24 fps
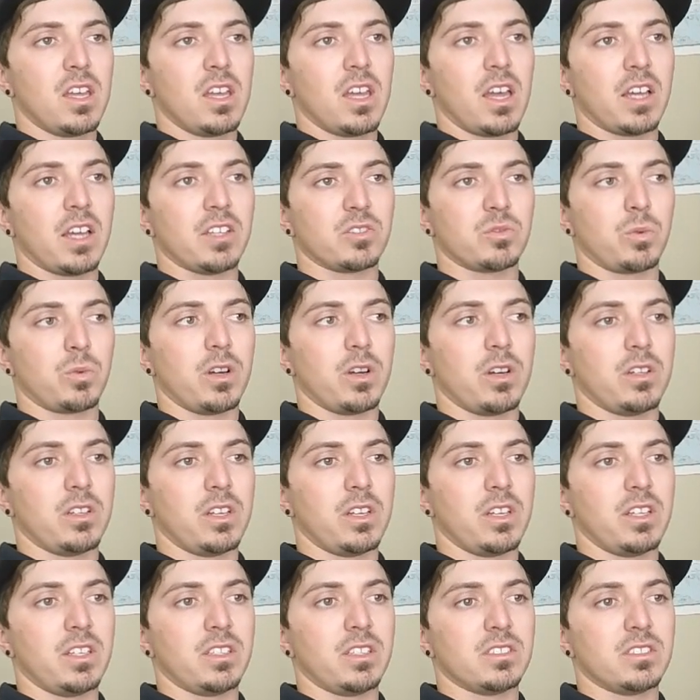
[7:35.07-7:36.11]
as well
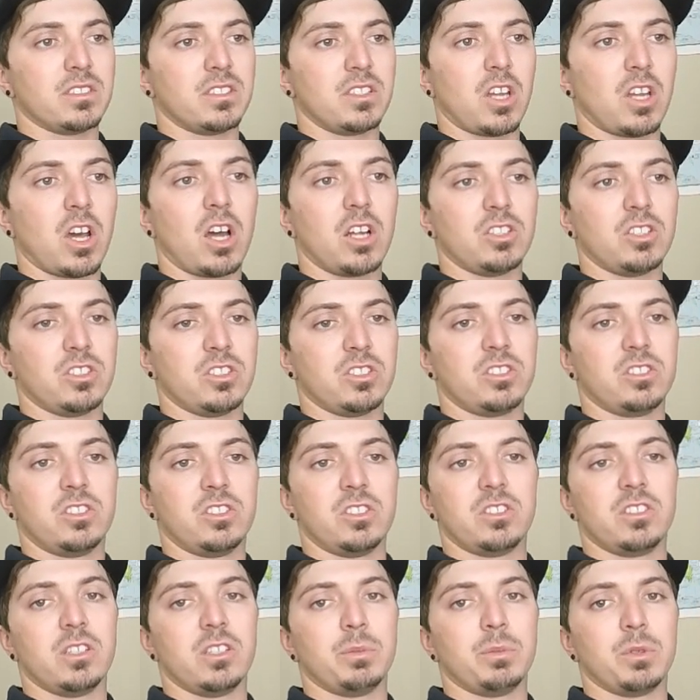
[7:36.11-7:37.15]
as not just
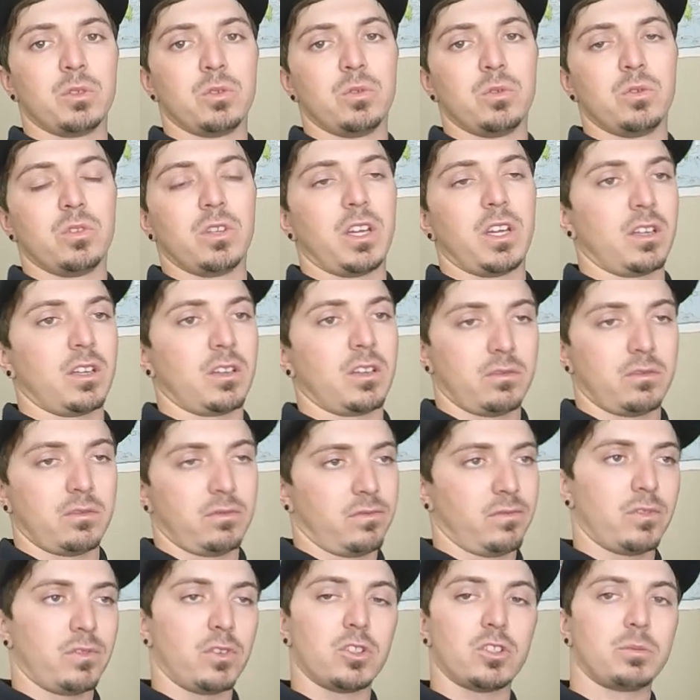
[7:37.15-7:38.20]
your typical
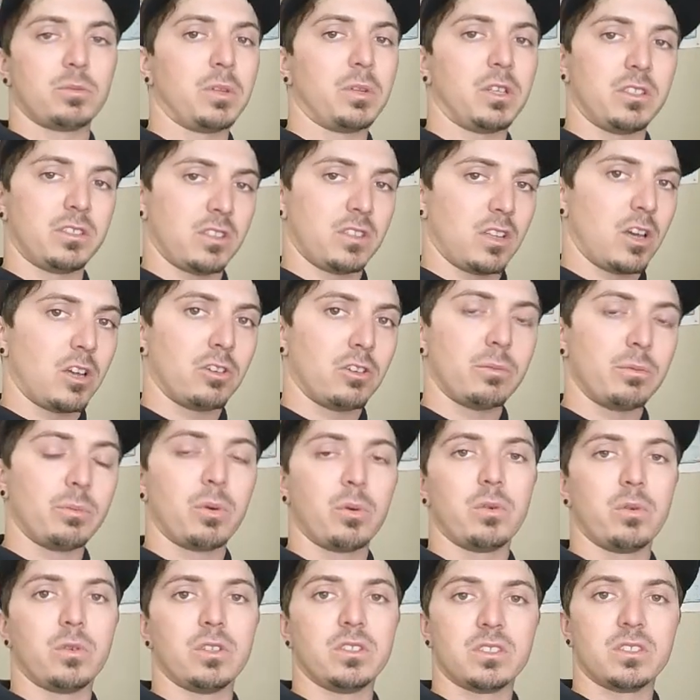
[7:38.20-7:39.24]
first place 100
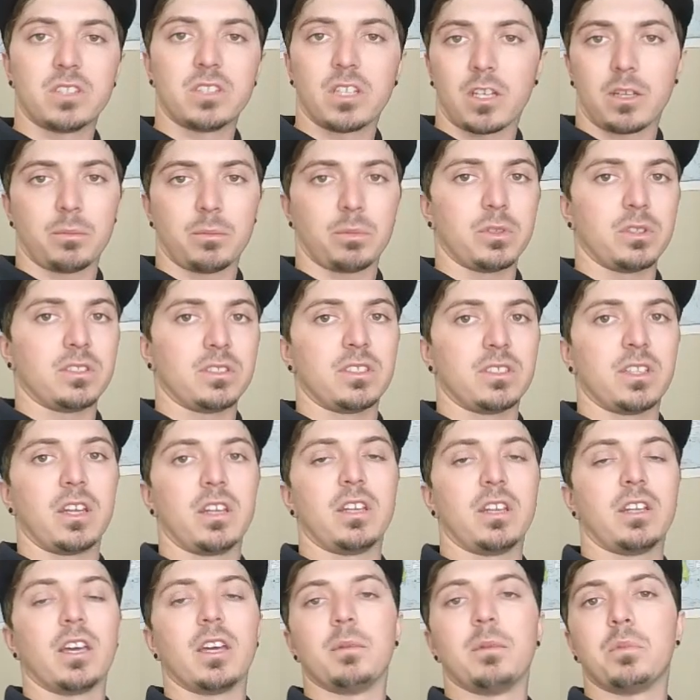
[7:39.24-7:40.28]
points, second place
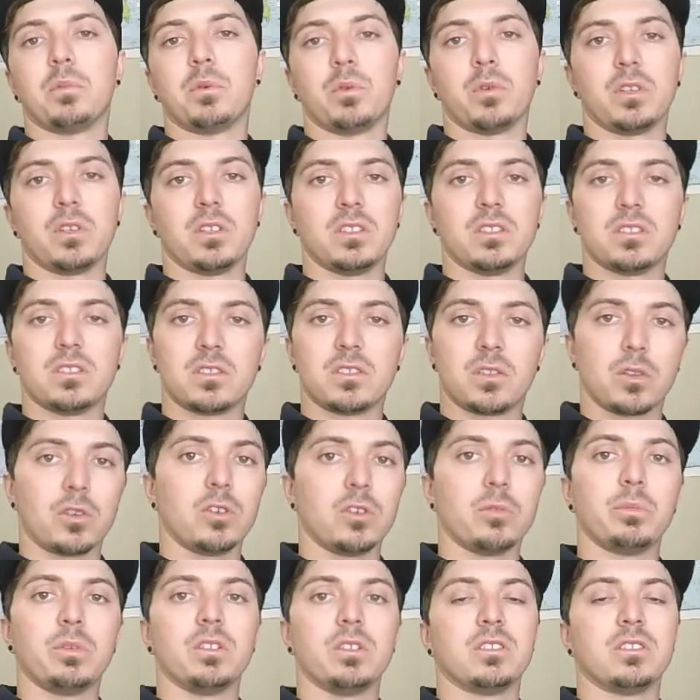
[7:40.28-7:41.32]
99 points,
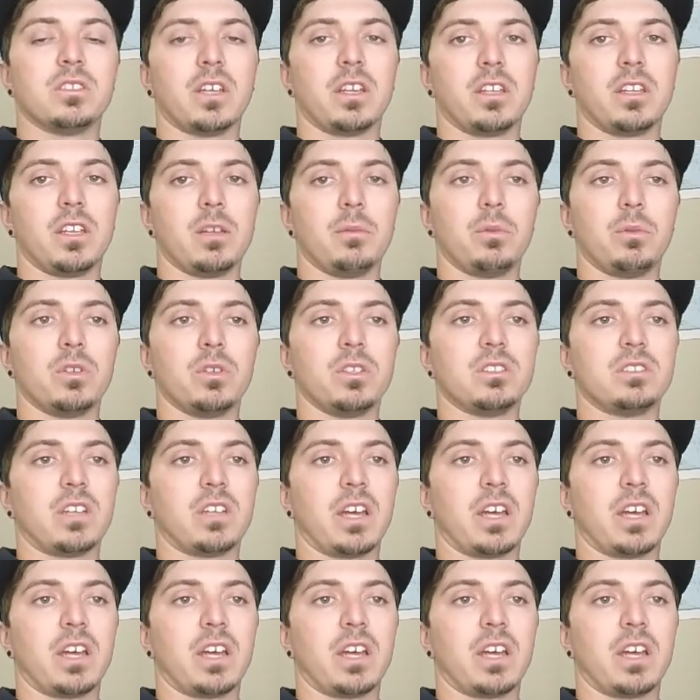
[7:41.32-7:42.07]
third place 98 points.